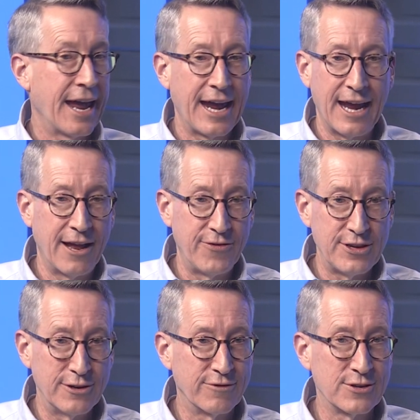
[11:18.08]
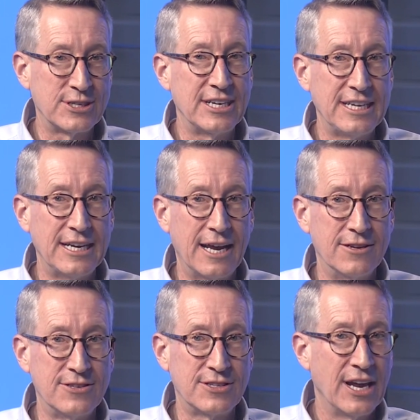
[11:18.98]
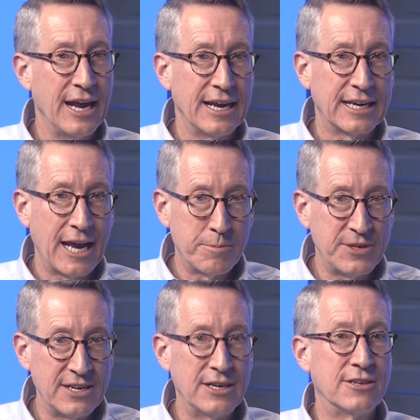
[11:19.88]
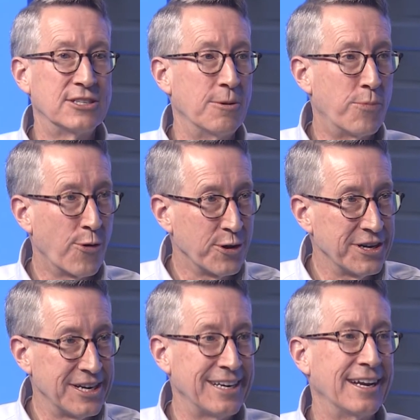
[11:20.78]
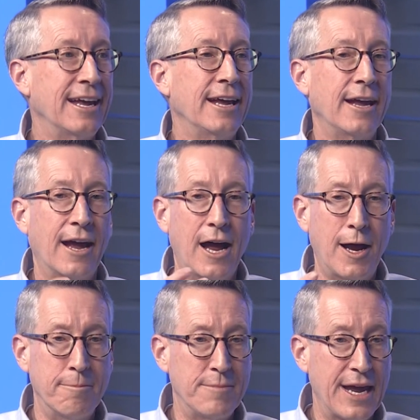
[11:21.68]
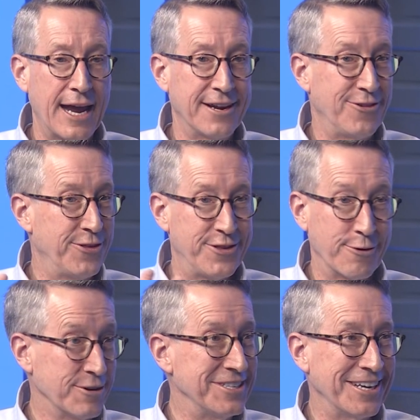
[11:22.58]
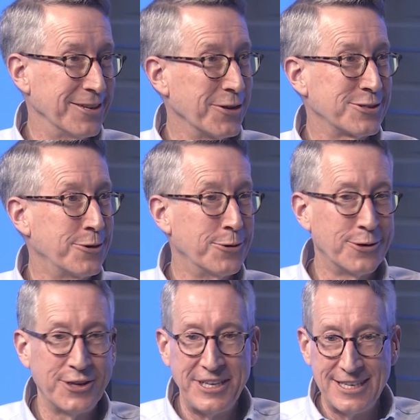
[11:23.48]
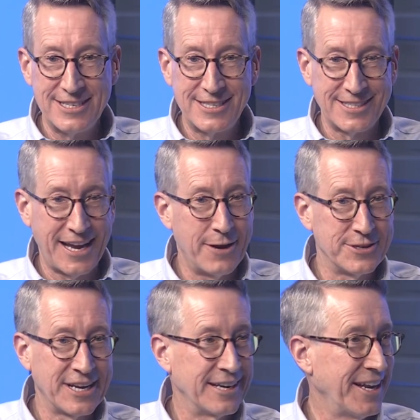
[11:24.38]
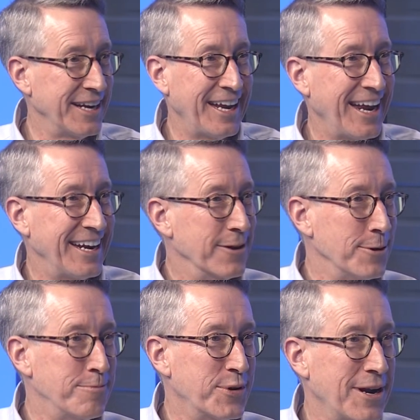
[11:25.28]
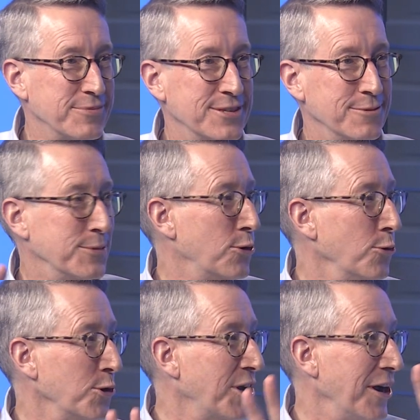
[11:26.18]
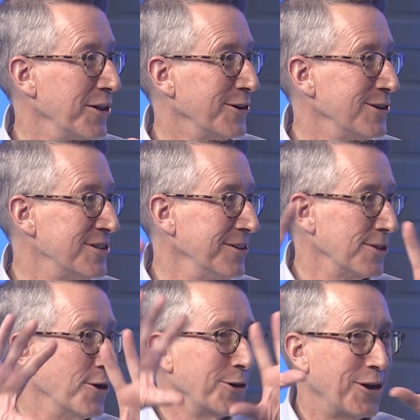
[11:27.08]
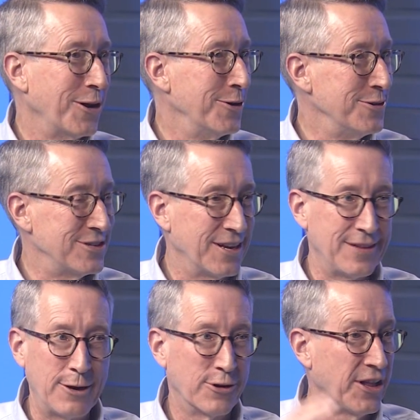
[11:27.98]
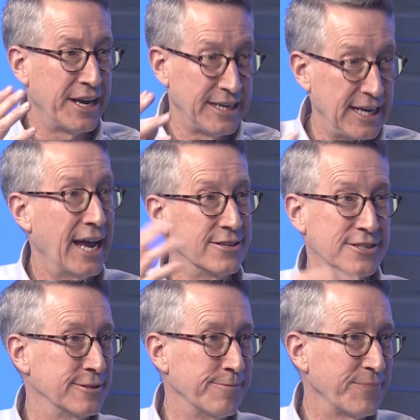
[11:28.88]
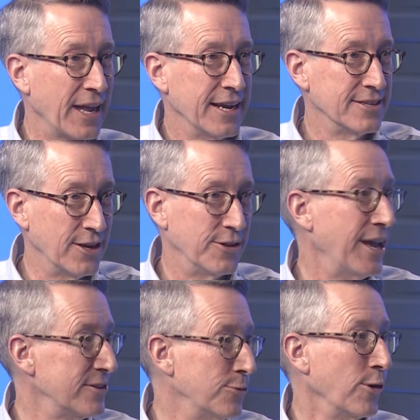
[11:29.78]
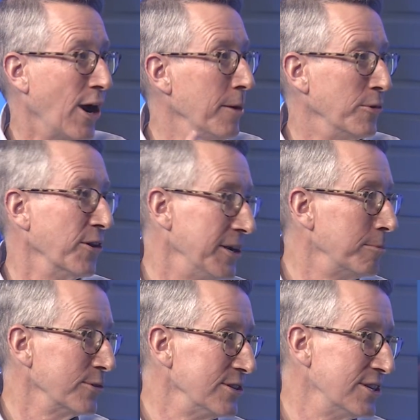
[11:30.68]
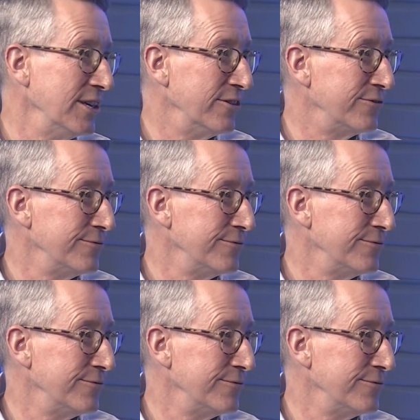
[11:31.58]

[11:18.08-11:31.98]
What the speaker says: And the university has kept it, supported it, and the reason it looks cool is I was kind of like, hey, can we put up some cool colors and logos? And they were like, yes. So that's where I'm really appreciative.